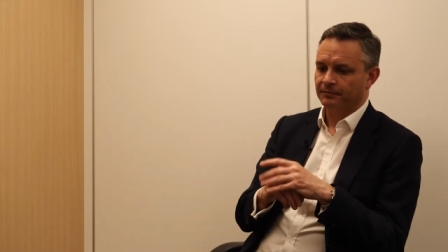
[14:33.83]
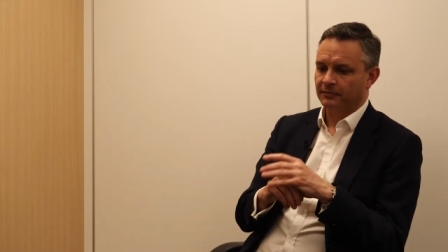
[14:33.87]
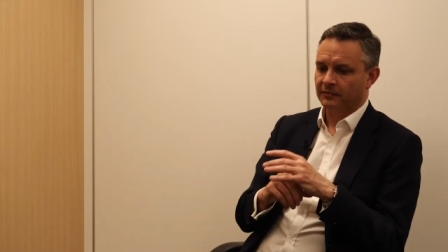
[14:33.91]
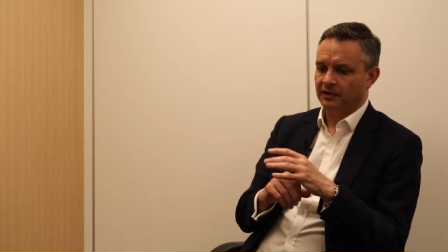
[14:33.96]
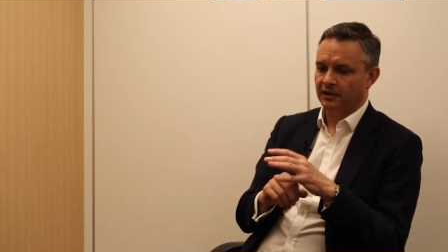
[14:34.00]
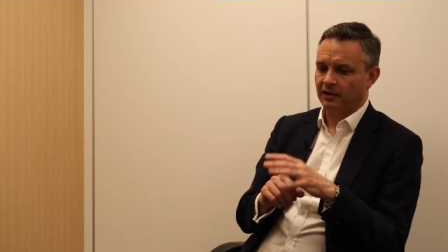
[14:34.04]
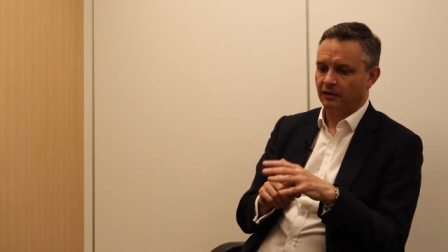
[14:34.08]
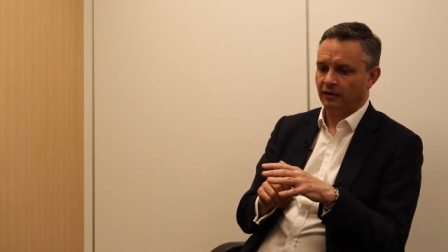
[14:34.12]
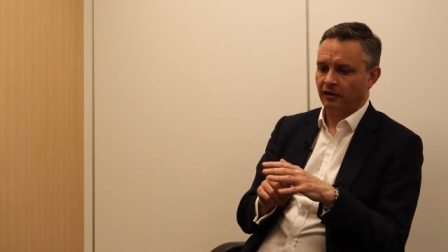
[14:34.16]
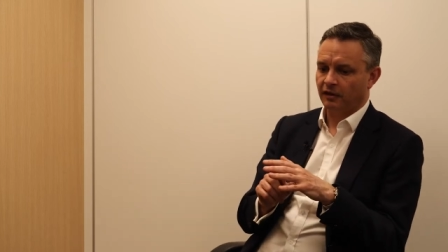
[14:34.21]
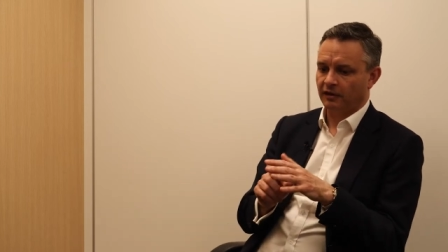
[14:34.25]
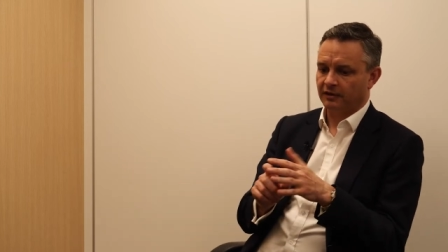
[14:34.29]

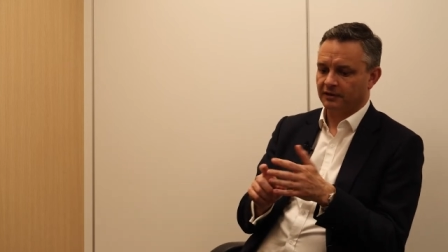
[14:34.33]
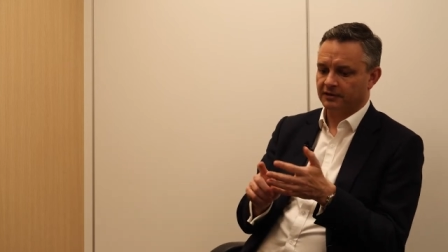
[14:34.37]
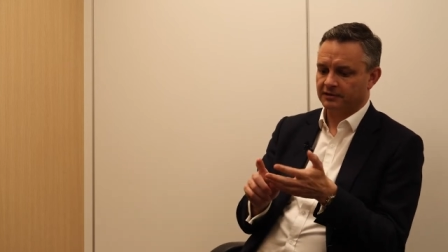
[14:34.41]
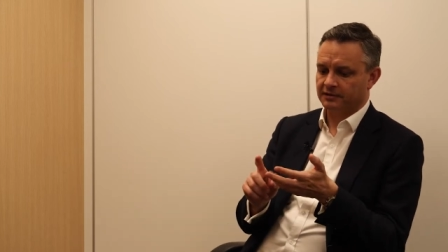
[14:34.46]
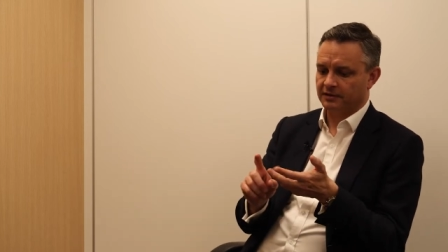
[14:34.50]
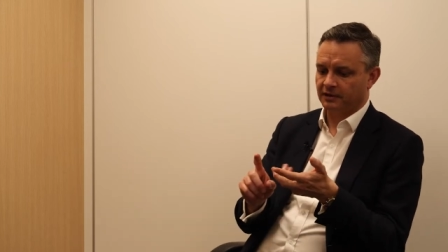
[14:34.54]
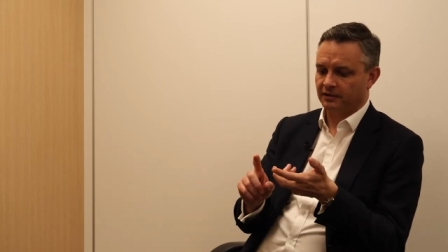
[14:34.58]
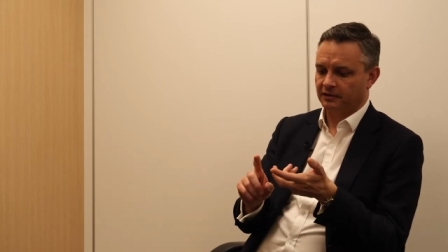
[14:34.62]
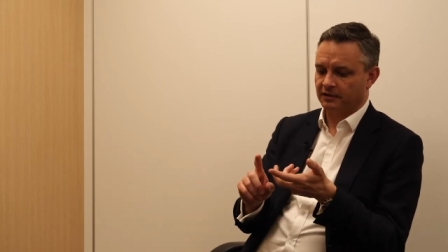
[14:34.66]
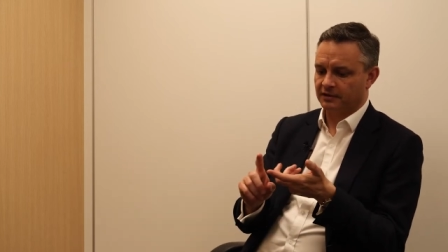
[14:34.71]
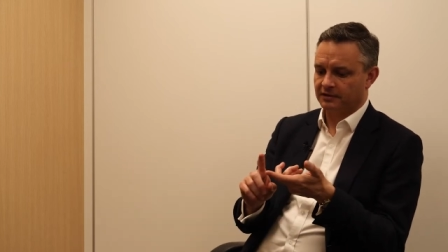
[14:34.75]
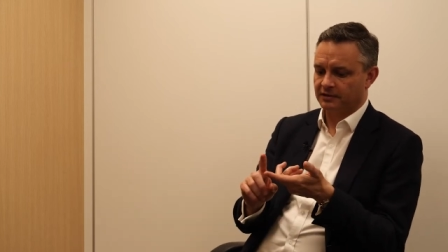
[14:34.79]
The other thing is
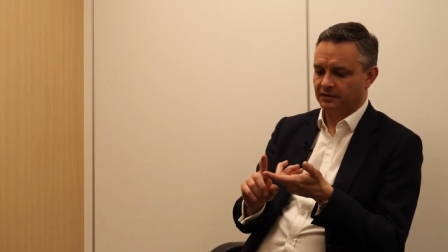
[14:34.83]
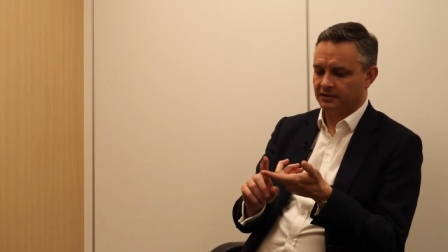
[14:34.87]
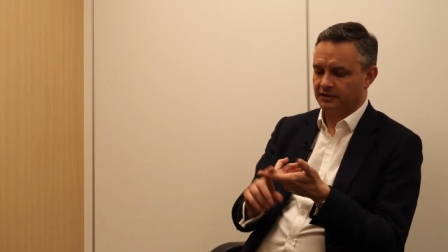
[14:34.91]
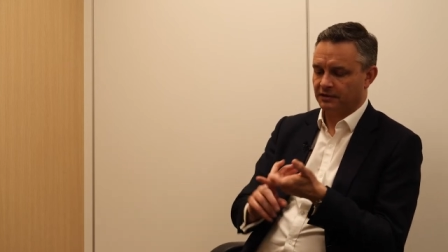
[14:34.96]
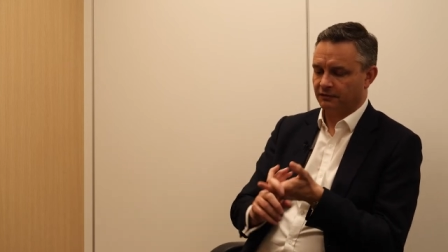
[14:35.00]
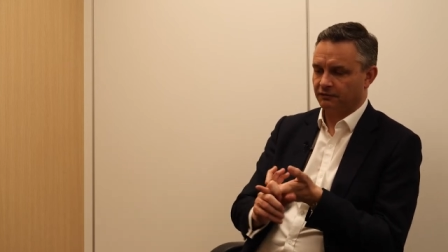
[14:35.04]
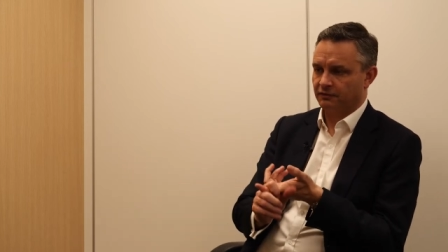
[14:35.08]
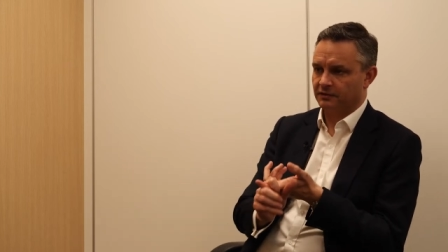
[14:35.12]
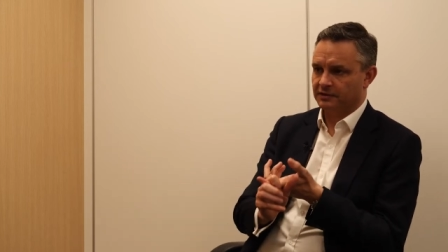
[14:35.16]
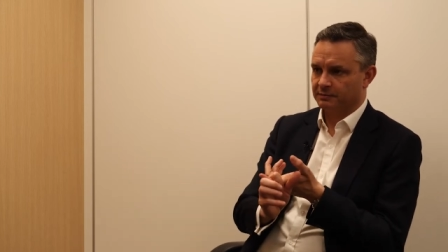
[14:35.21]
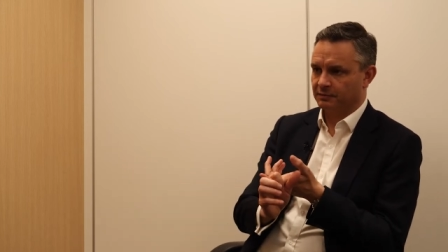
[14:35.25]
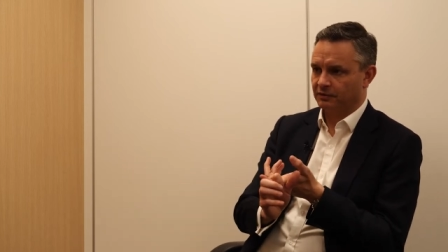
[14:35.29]
that there's a
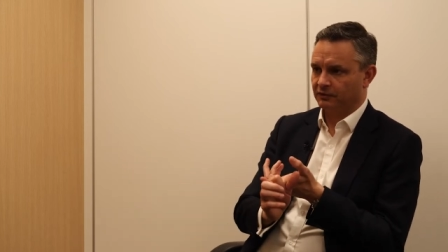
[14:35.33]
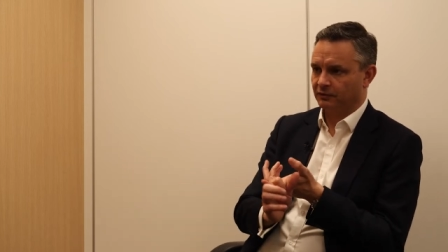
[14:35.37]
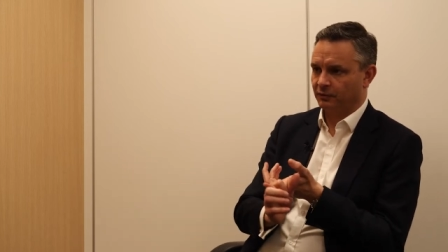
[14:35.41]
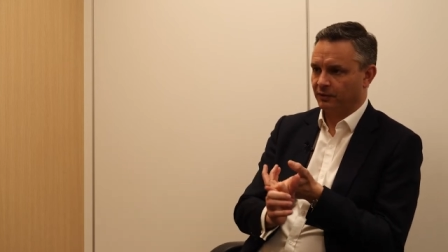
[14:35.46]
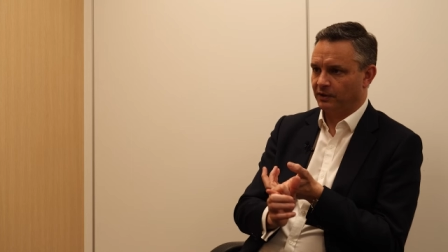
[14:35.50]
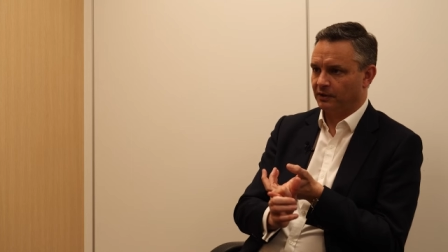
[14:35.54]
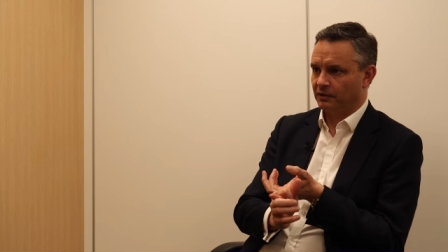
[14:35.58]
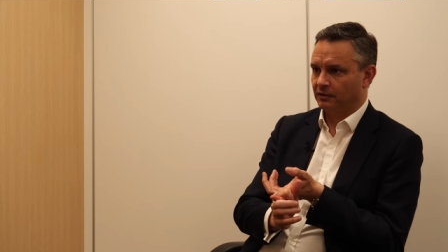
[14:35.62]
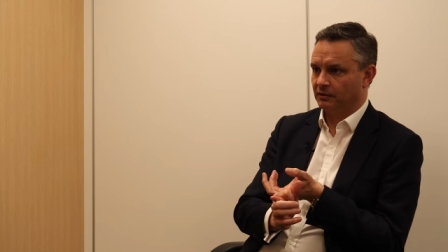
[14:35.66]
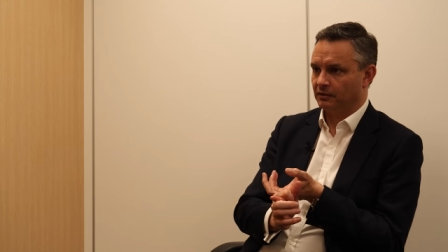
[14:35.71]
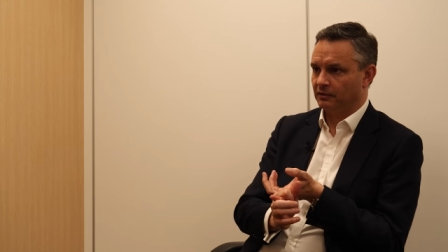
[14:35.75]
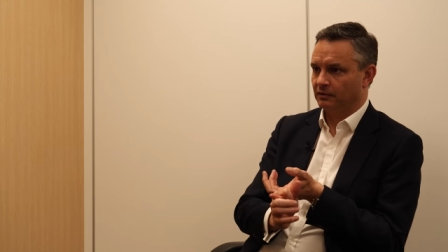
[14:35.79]
difference
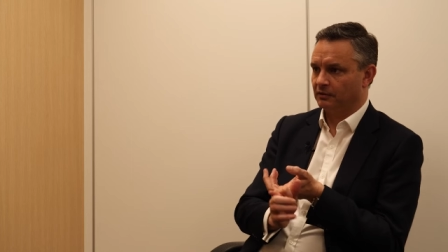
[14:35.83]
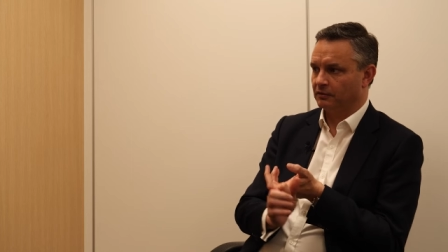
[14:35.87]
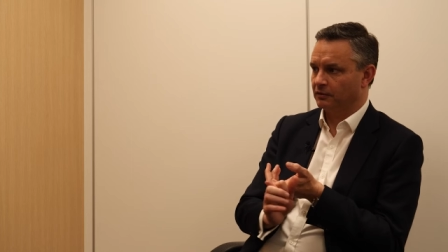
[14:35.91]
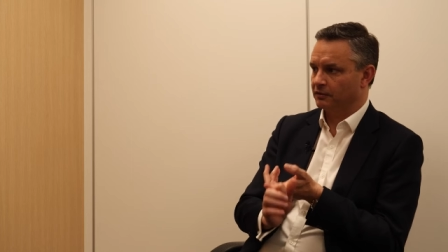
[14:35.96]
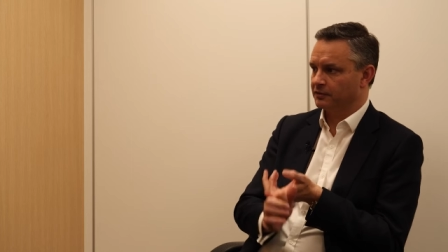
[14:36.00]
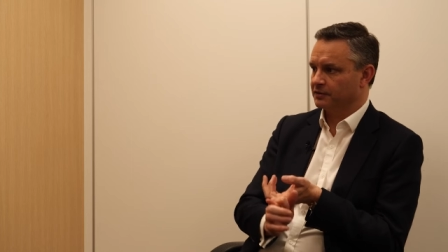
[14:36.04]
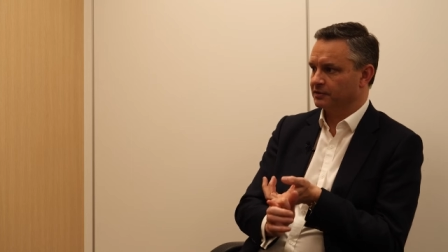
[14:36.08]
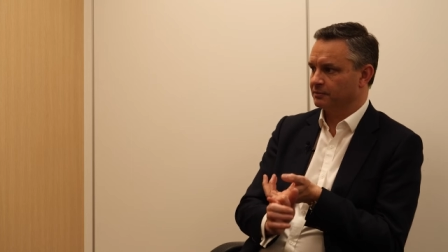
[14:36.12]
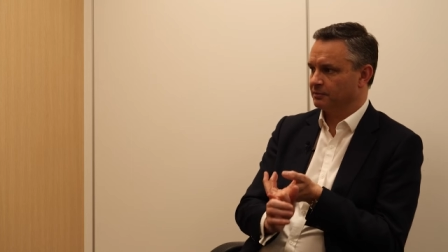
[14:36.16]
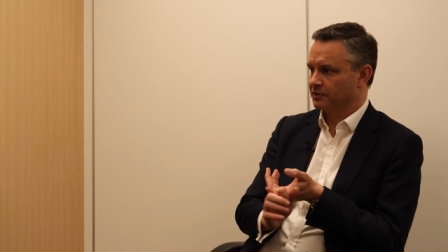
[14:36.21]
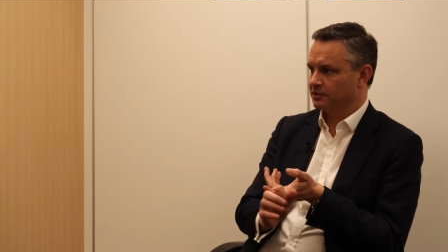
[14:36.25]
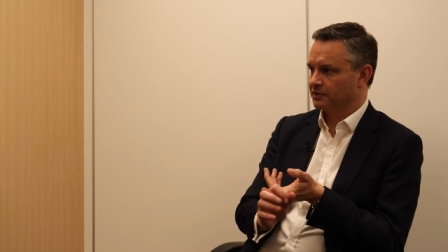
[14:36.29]
between
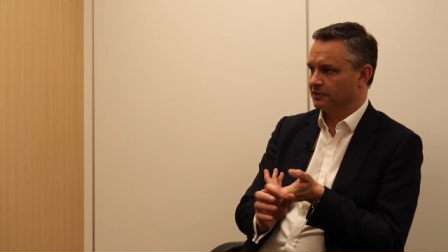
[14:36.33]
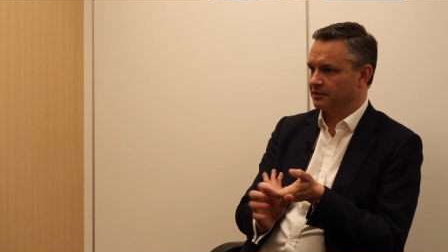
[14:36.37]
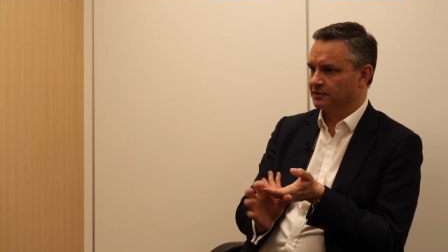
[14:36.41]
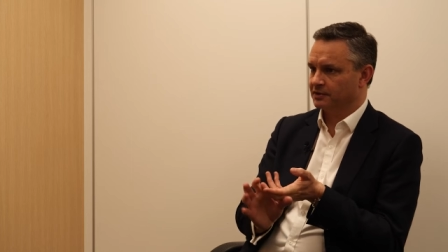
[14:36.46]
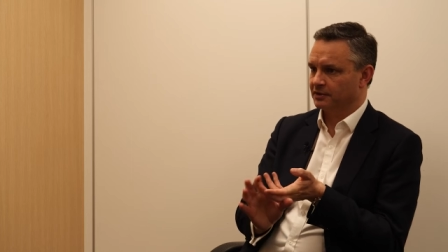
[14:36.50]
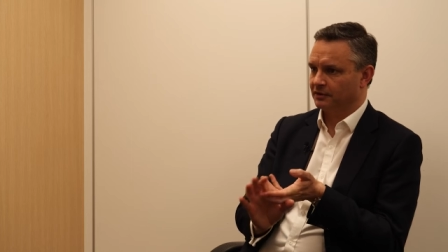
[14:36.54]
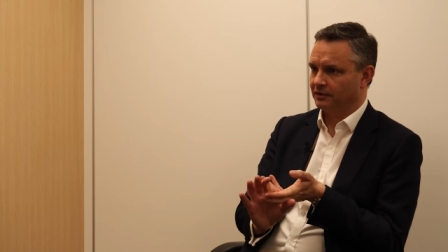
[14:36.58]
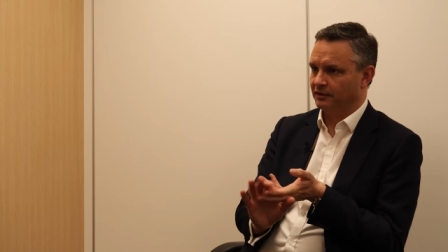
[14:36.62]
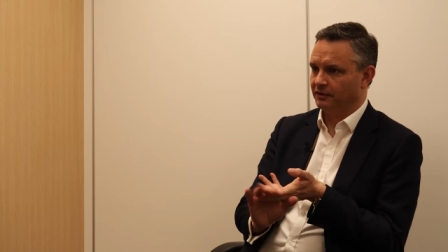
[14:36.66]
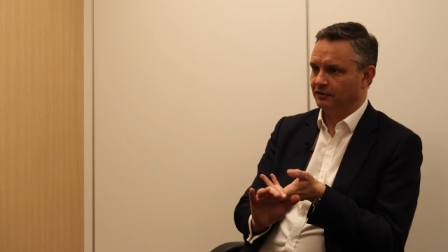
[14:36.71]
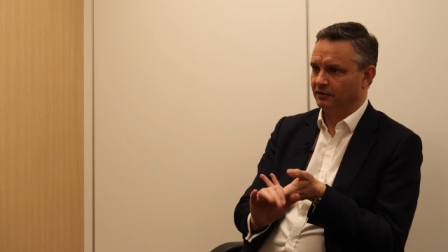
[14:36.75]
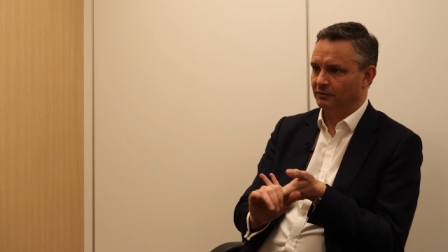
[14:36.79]
gross emissions
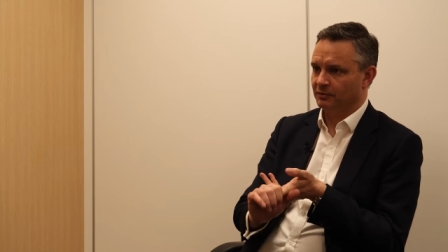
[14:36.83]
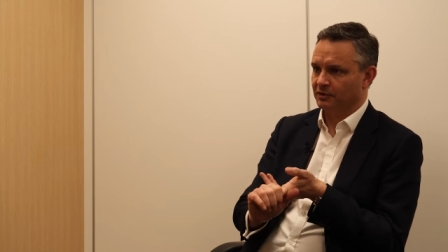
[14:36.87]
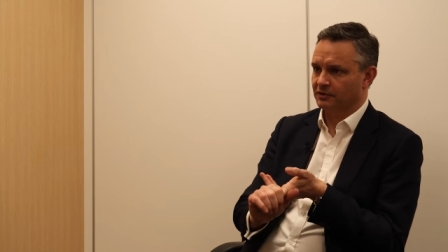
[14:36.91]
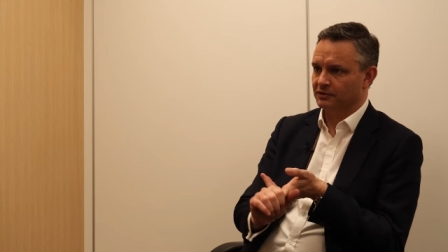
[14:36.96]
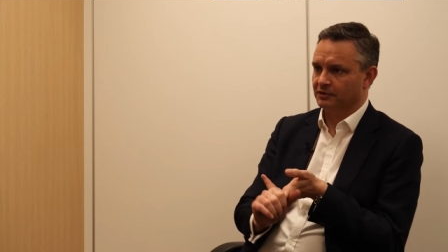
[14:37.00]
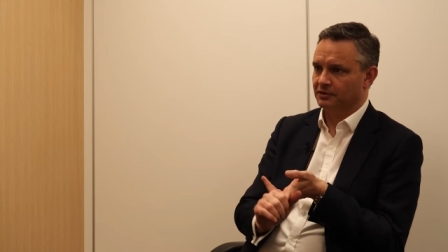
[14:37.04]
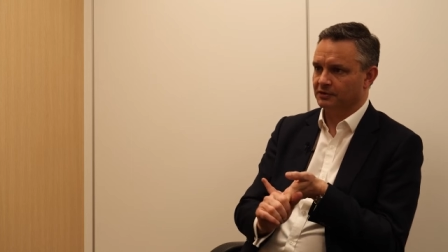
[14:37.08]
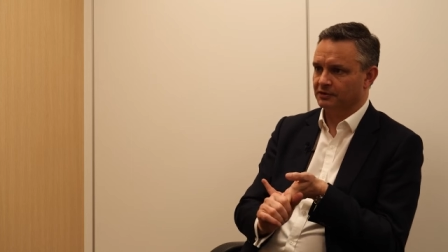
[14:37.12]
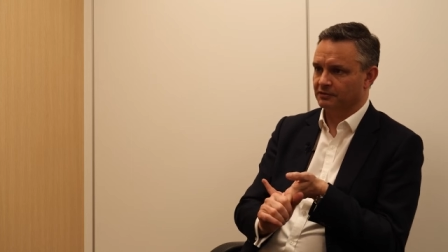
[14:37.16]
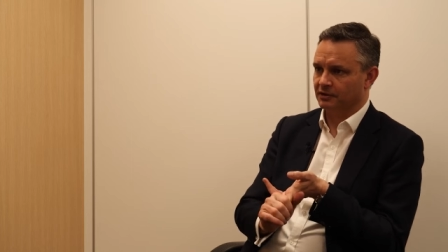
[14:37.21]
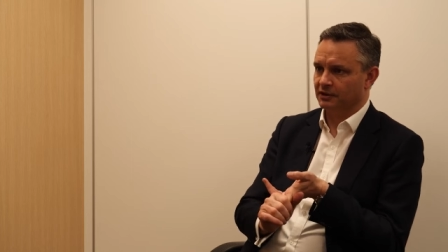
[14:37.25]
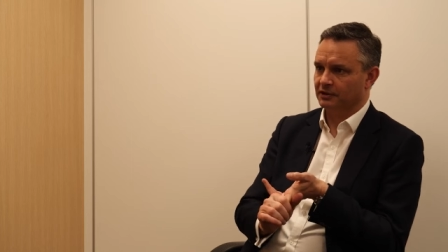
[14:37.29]
and net
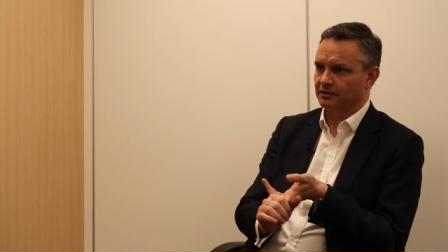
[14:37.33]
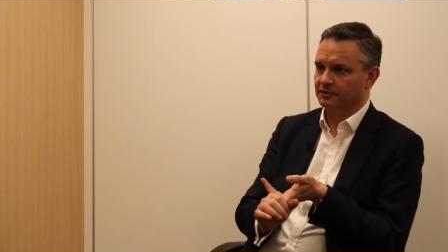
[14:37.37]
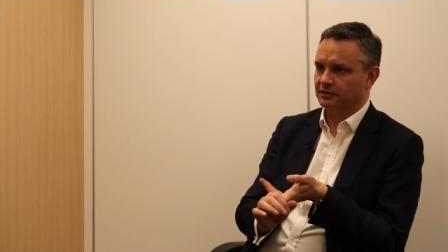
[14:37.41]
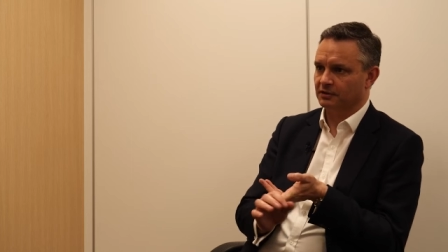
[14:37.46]
emissions, right?